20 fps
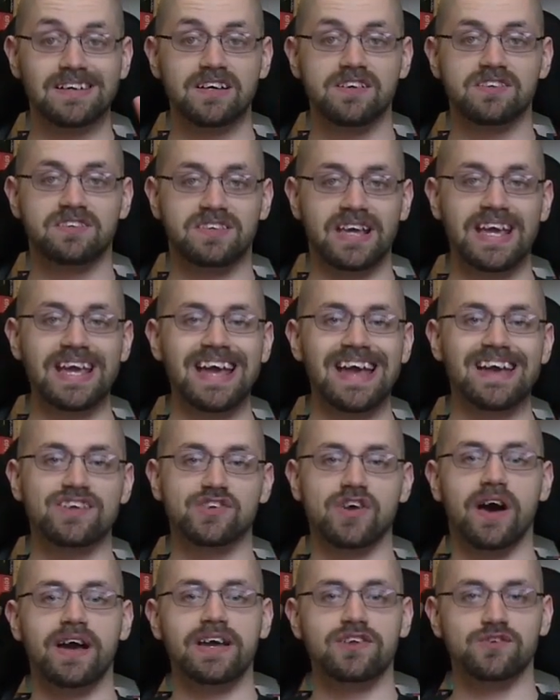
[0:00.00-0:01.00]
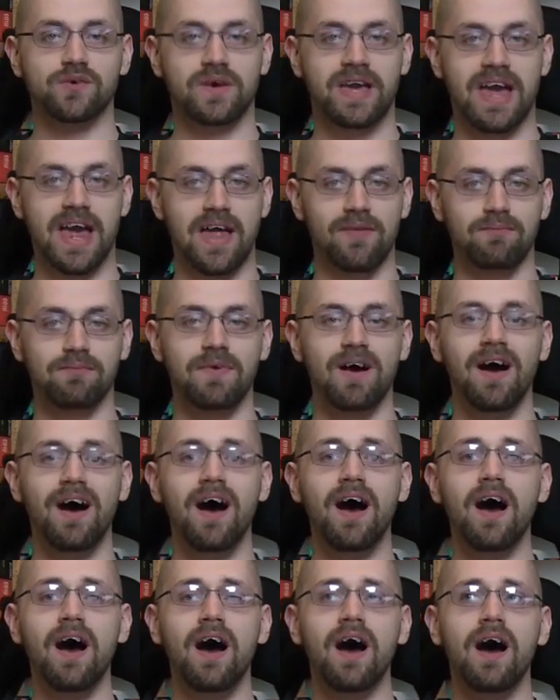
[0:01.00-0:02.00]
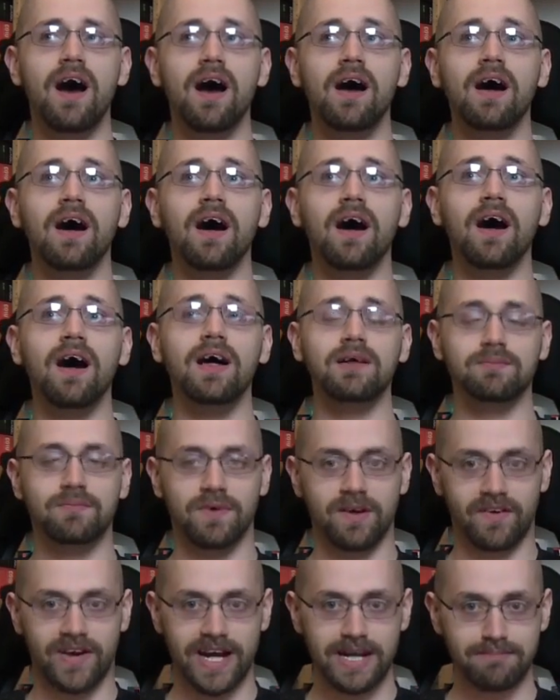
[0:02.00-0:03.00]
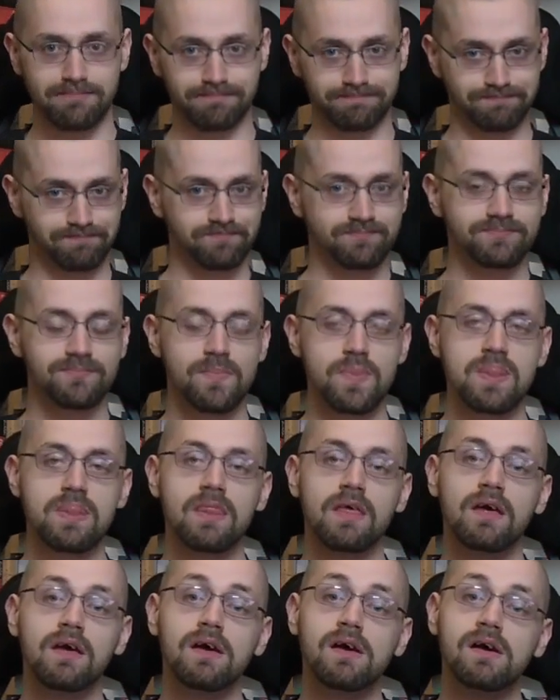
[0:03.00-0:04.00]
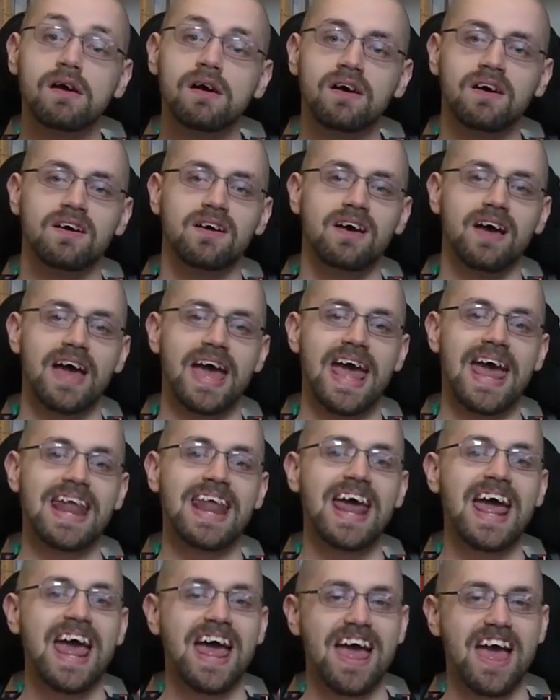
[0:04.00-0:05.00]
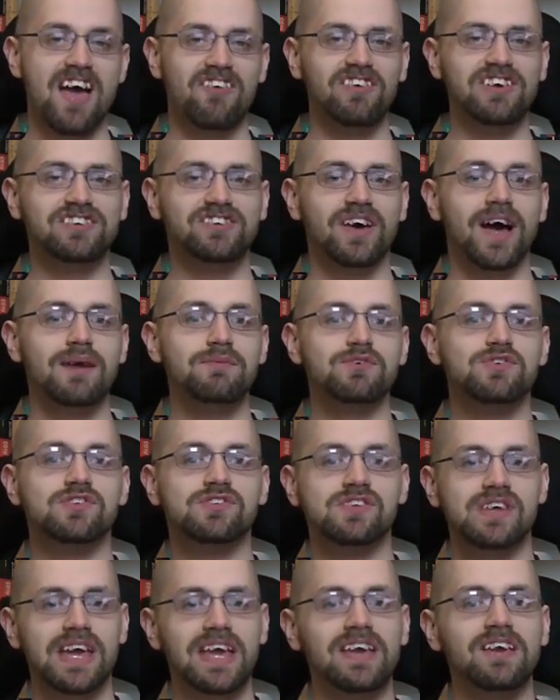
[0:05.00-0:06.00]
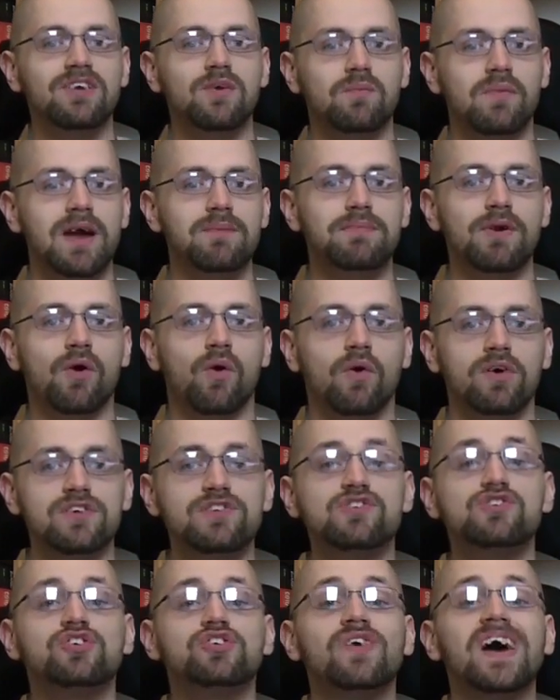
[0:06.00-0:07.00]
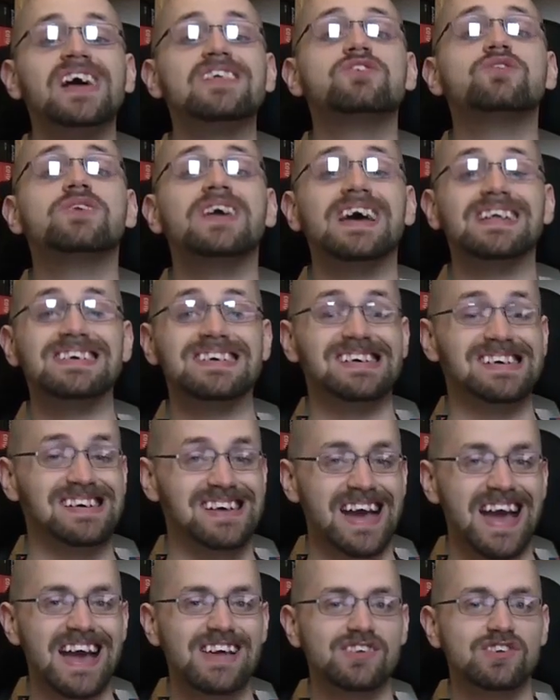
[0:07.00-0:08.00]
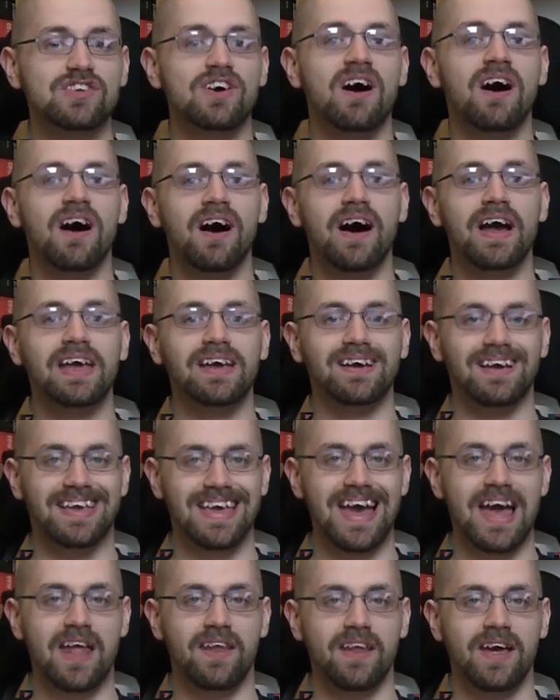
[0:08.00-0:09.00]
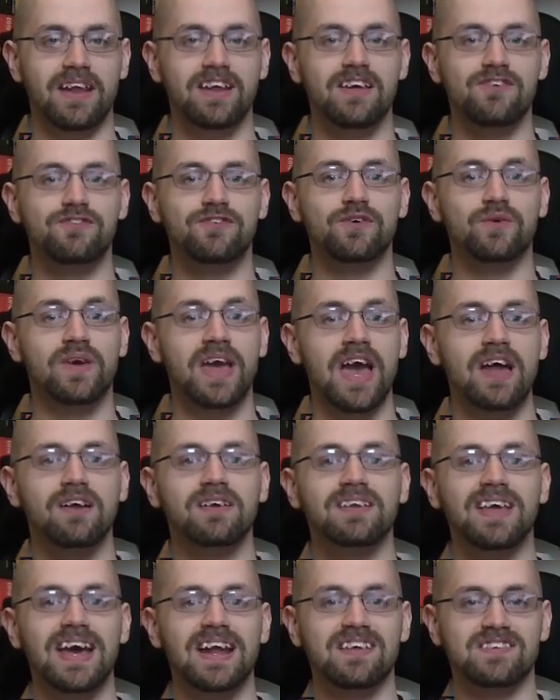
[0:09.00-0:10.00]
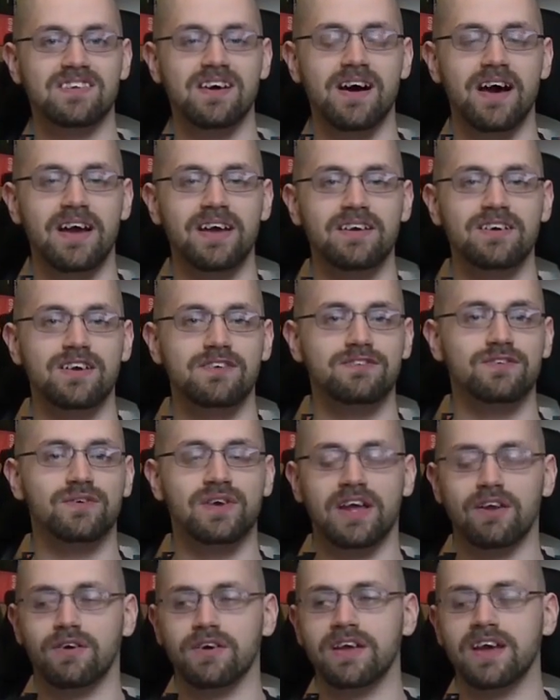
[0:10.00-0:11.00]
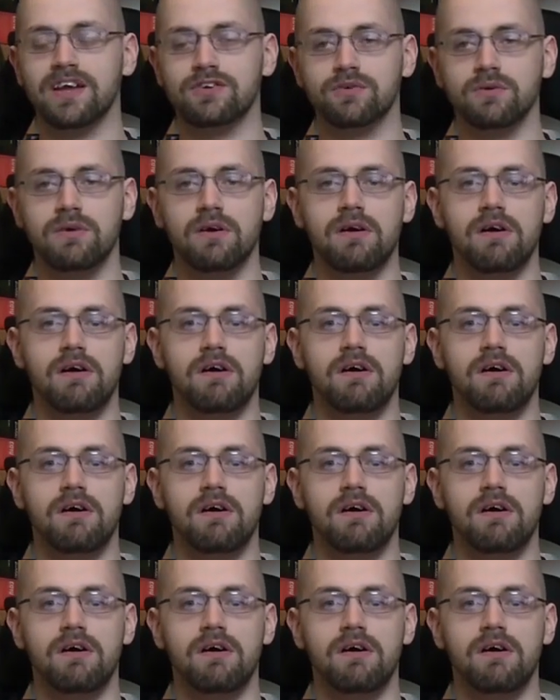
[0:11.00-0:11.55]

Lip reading: Sing as high as you can. All right? And every time you sing, you might be hoarse, try to get as high again. And if you cannot get as high, if you can only get to